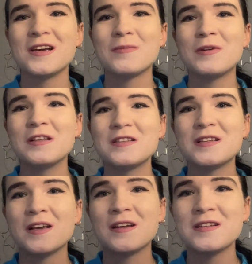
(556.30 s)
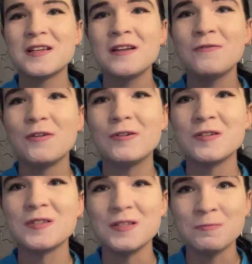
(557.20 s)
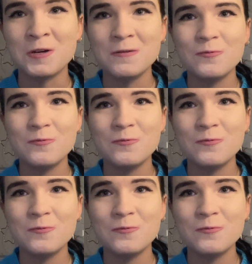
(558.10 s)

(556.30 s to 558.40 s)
But the second favorite is this one,